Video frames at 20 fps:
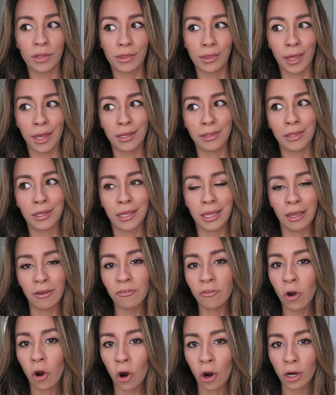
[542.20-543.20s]
with like the
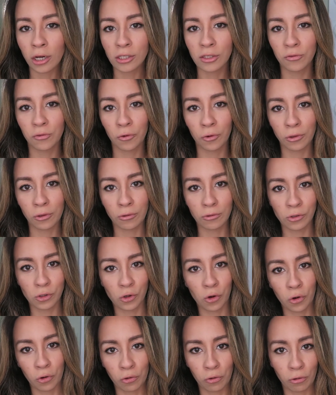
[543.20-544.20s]
gift cards for
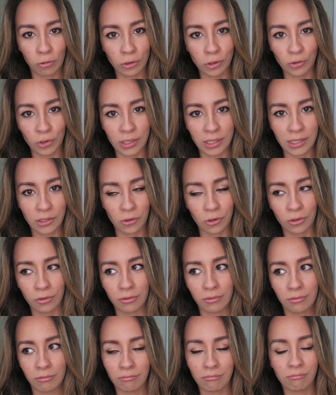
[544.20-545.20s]
those groceries
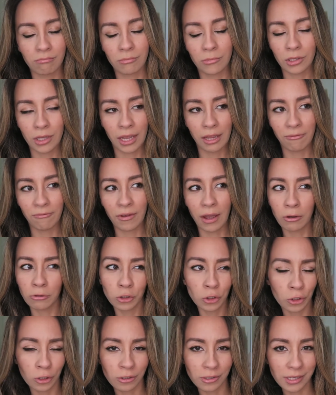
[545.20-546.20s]
or like
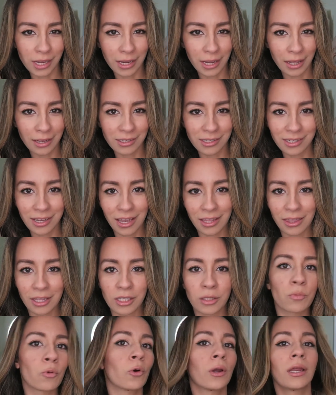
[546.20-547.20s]
vouchers, I guess at
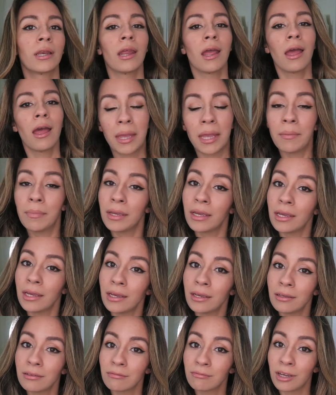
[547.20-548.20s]
this point,
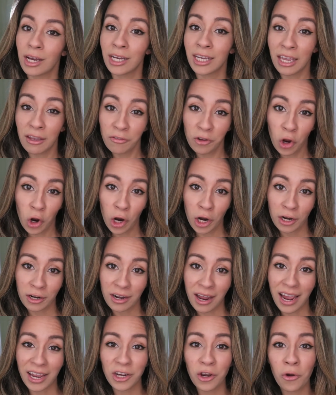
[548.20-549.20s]
maybe a gift card.
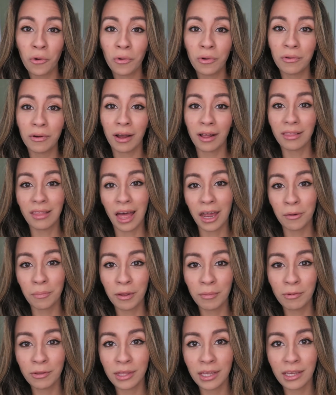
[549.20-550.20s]
I know a lot of
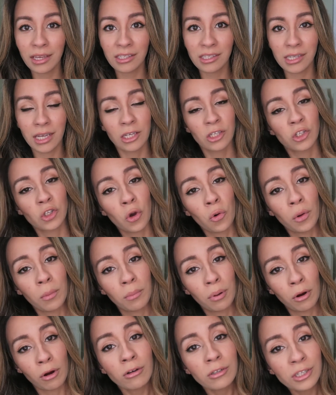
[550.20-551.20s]
people think it's like so
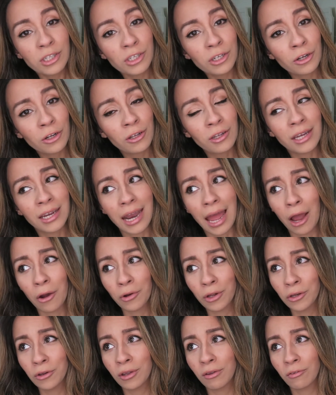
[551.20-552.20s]
impersonal and how
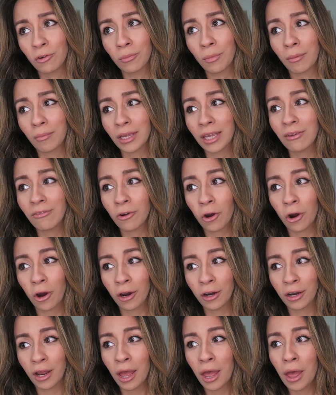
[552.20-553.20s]
can you give your mom a gift
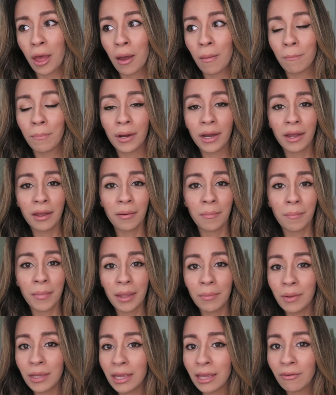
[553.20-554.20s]
card, but
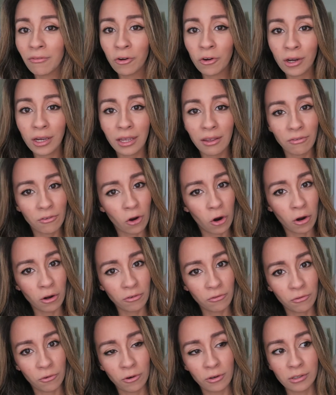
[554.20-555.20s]
maybe give her a gift
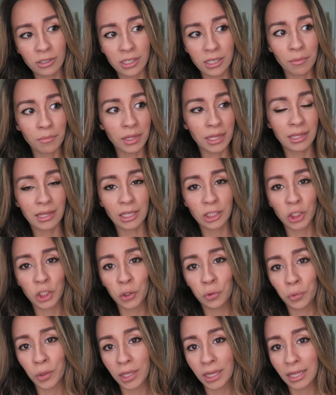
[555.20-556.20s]
card for something that
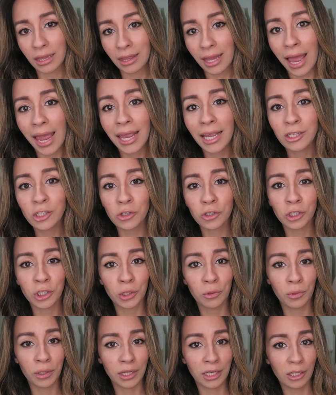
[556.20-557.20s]
she really likes or
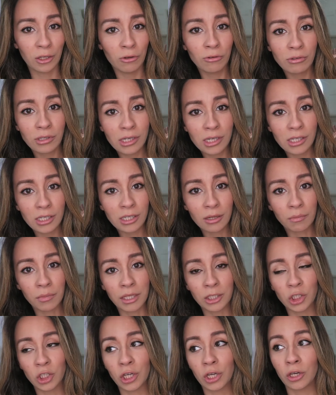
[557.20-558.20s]
she really uses,
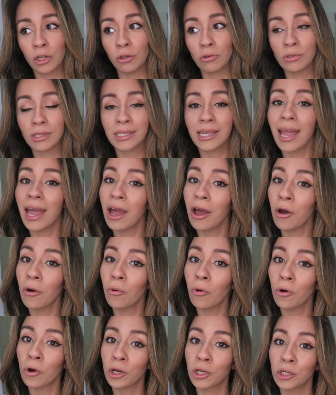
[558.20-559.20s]
something she can use
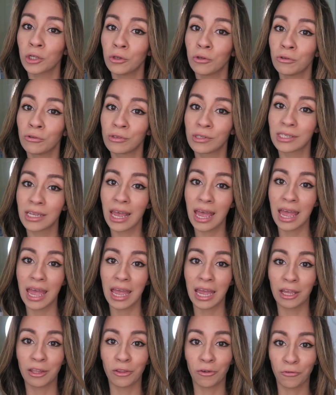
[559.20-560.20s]
now or use
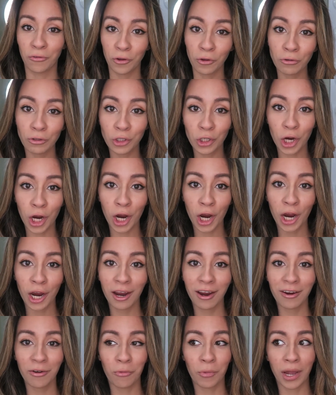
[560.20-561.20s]
in the
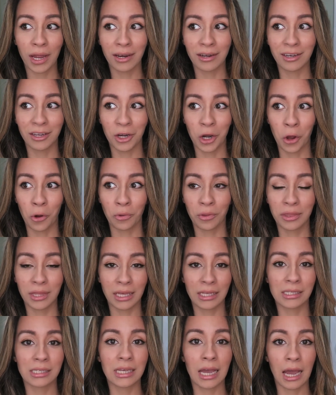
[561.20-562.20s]
future when, you know,
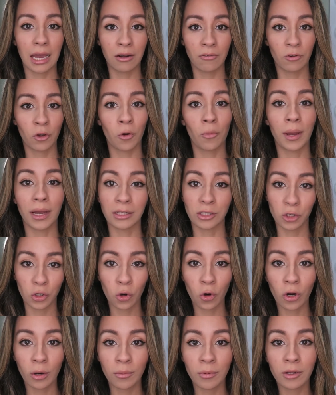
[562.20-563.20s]
things kind of go back to
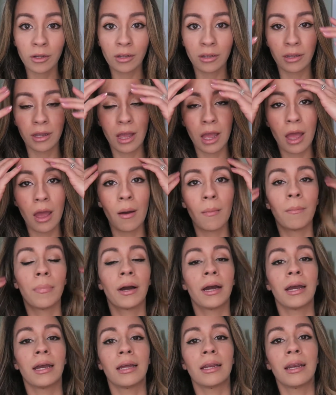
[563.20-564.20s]
normal.
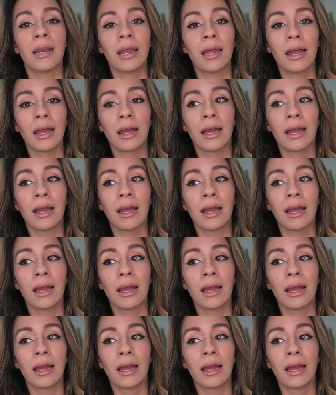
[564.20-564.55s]
But